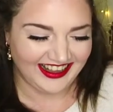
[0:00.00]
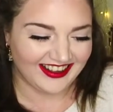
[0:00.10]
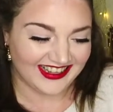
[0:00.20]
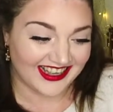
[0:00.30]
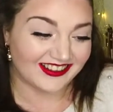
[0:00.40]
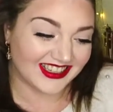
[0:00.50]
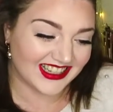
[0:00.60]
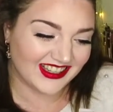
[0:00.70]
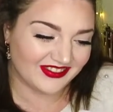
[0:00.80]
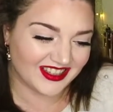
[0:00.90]
Okay, I'm
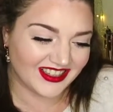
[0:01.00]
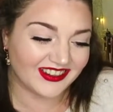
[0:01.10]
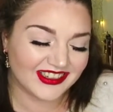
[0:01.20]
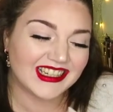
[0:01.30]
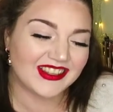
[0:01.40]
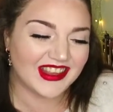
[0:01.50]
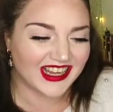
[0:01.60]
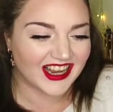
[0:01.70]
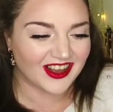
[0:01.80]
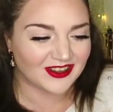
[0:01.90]
gonna give
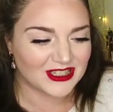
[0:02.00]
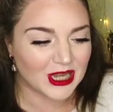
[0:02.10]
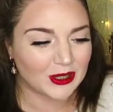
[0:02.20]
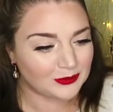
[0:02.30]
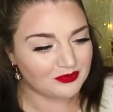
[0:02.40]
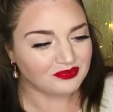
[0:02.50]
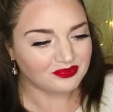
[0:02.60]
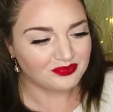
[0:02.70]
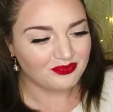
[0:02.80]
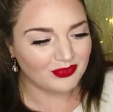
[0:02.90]
that a go. So
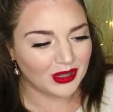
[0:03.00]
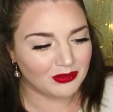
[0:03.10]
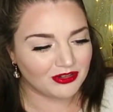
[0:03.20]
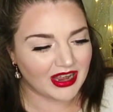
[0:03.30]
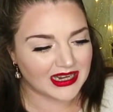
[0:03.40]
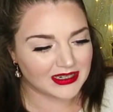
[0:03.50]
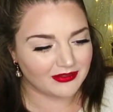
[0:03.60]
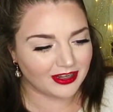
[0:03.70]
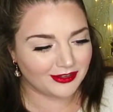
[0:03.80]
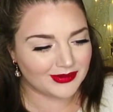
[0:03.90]
Murad
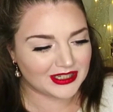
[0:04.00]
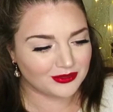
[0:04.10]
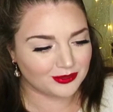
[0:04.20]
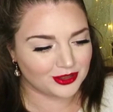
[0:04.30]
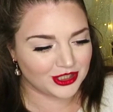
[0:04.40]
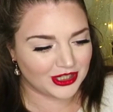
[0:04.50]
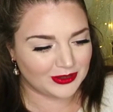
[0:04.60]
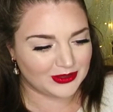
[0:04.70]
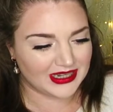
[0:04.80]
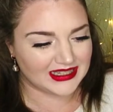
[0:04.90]
Environmental
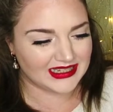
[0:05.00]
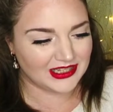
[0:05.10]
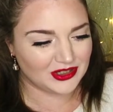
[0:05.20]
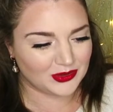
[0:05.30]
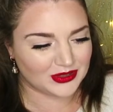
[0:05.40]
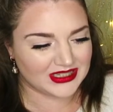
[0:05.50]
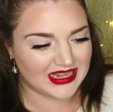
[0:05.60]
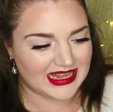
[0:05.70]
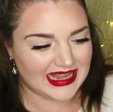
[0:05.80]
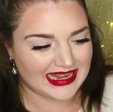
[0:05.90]
Shield Essential
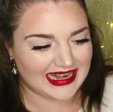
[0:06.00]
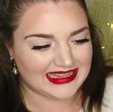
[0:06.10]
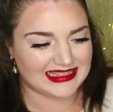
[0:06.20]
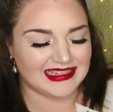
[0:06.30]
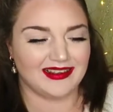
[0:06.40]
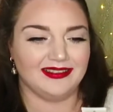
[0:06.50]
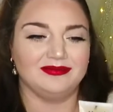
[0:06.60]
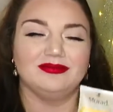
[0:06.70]
Sea Cleanser.